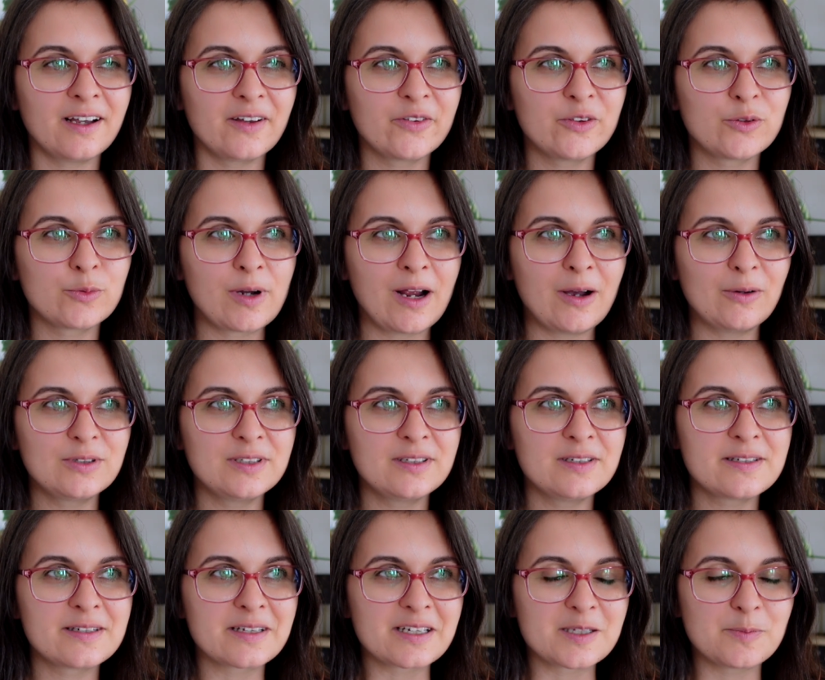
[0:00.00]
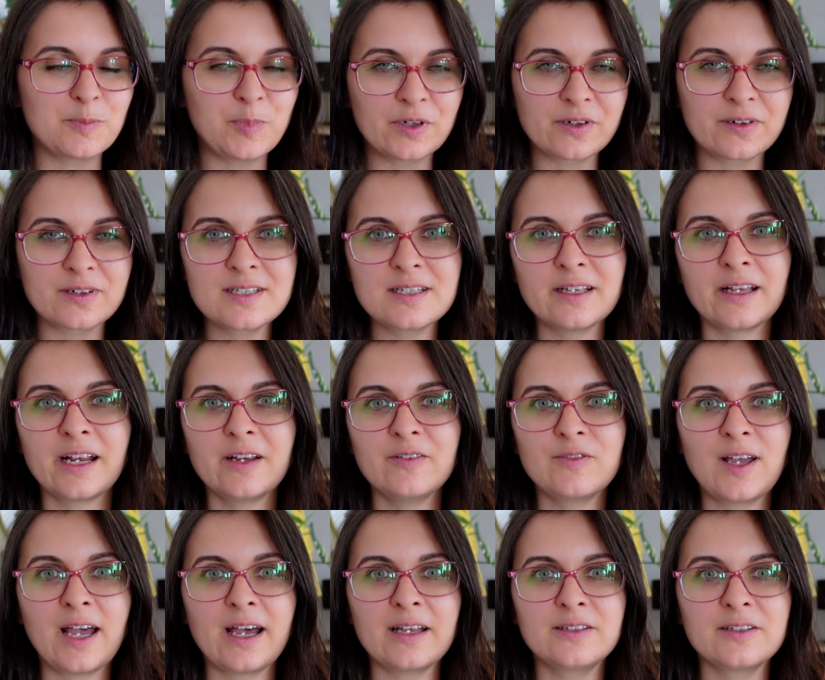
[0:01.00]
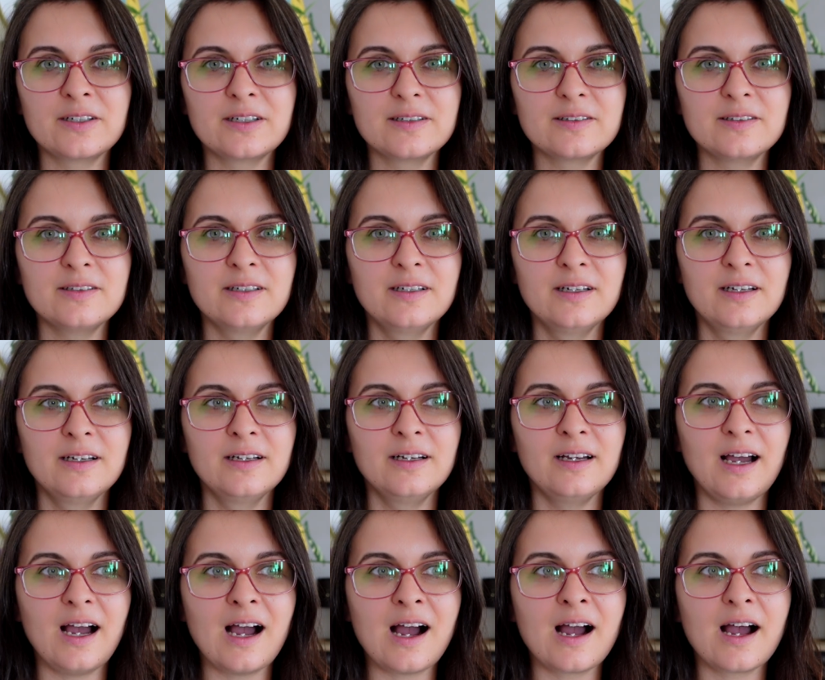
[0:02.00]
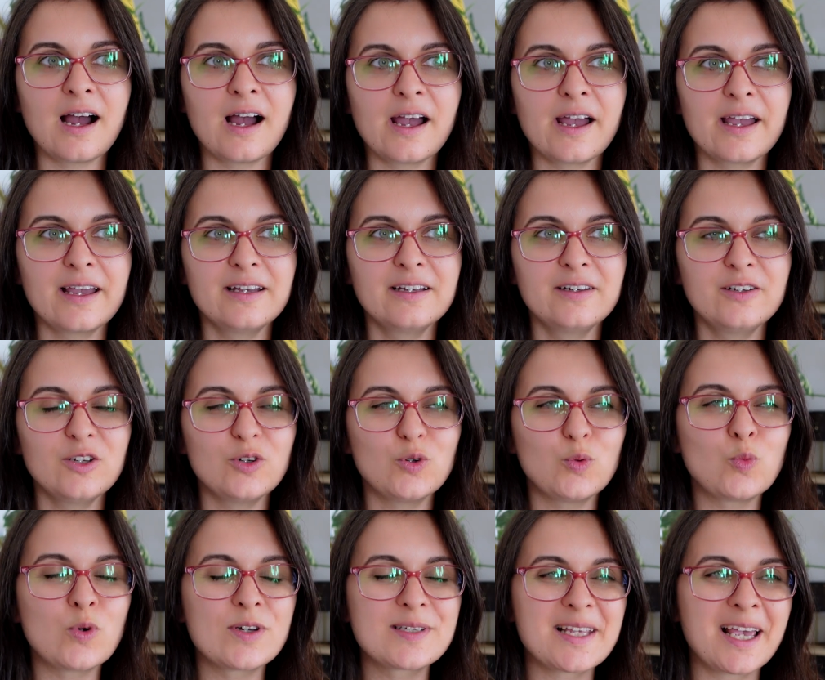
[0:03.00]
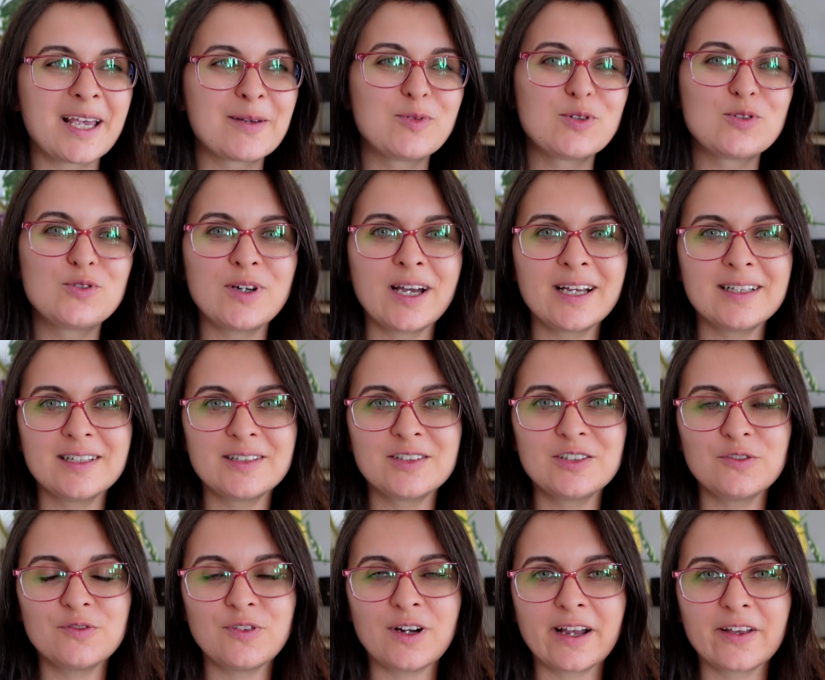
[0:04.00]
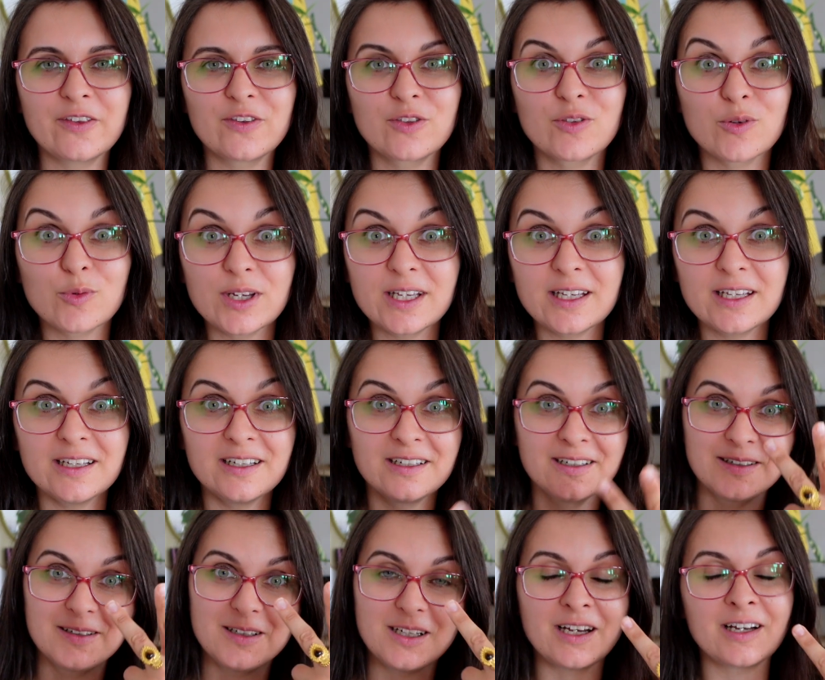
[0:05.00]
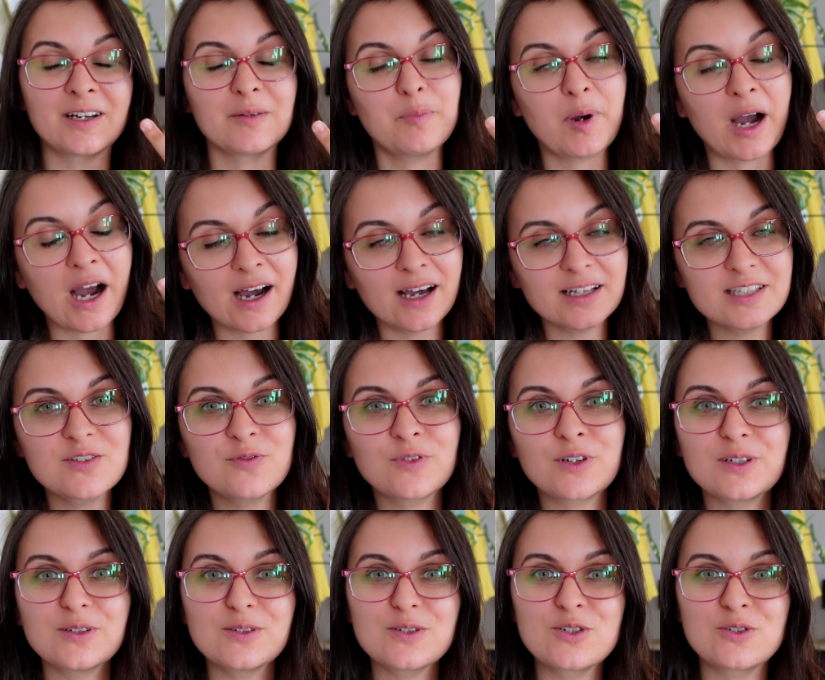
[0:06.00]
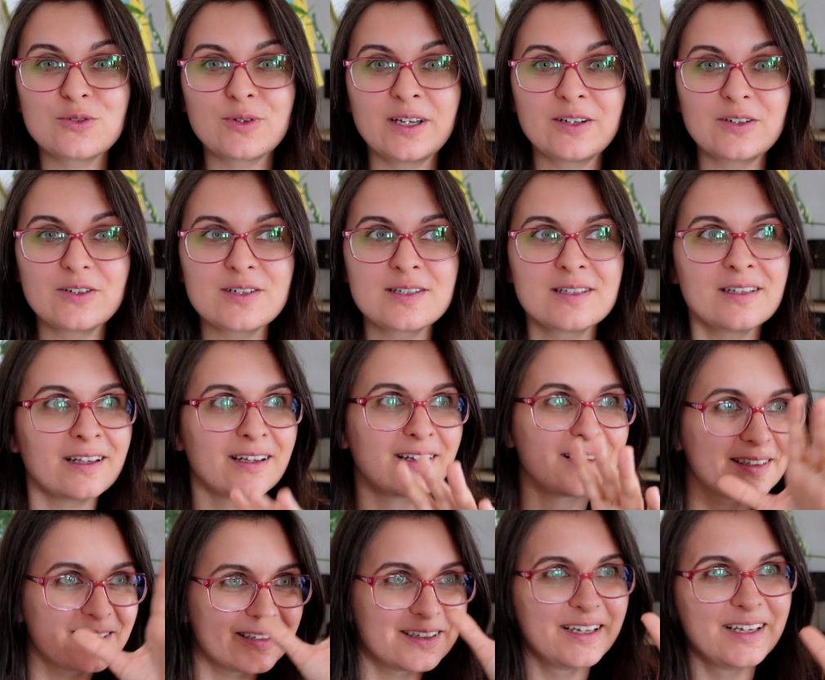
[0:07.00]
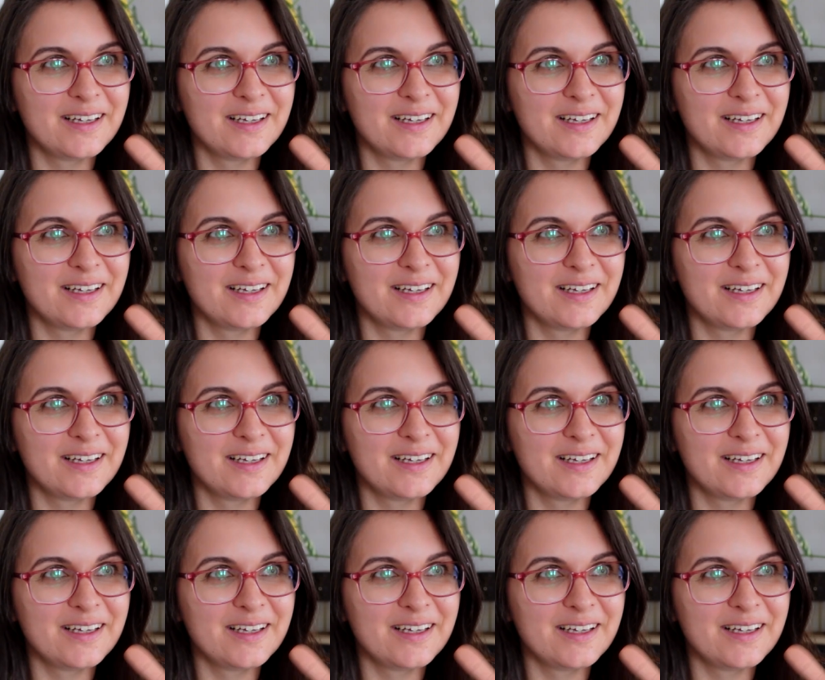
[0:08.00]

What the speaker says: Throughout this experience that I've gathered, I was able to identify 3 paths for illustrators that